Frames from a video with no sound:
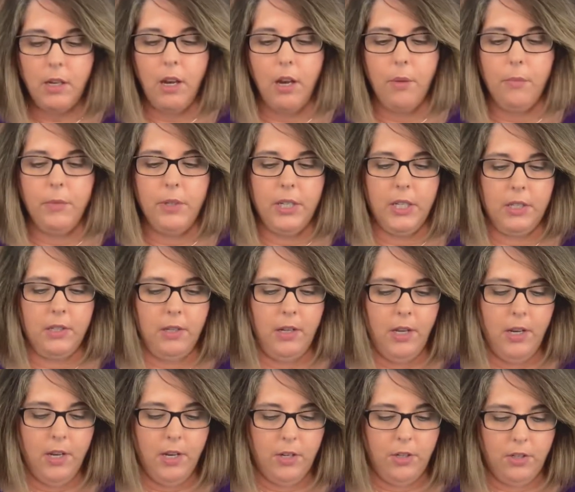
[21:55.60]
We could
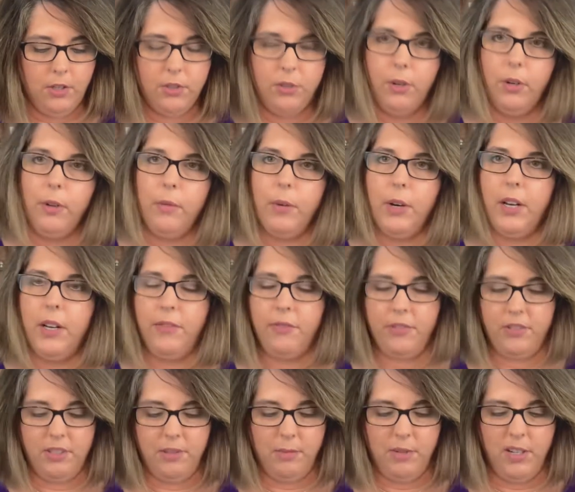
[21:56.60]
just sort of run it
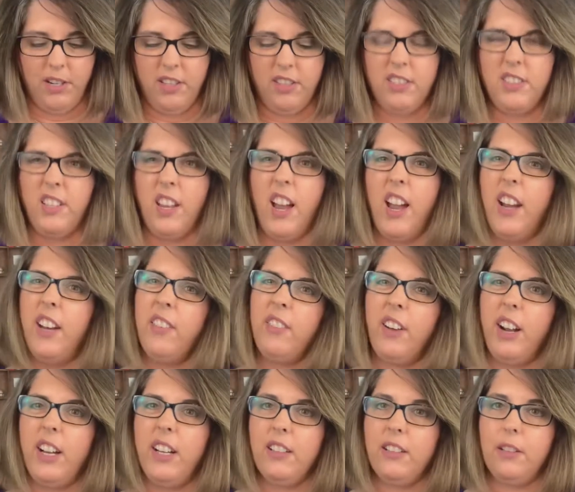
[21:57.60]
for something on the side,
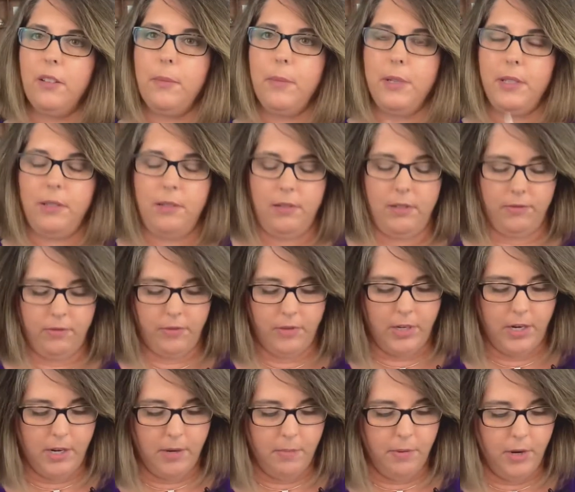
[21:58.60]
right? A little bit
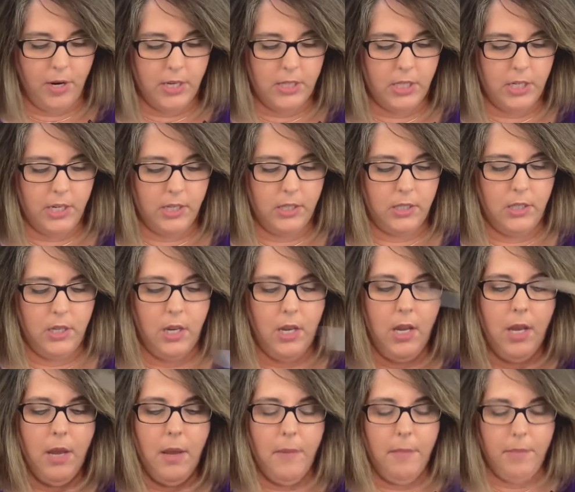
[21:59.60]
different kind of project.
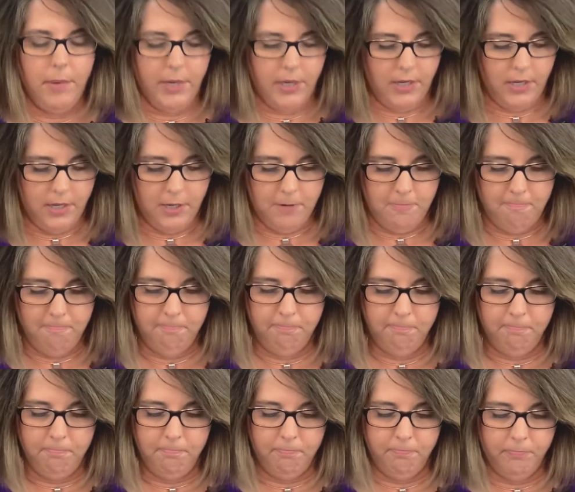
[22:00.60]
But
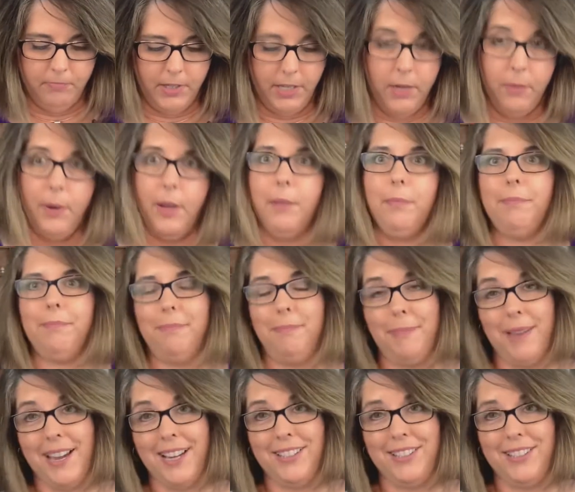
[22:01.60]
anyway, back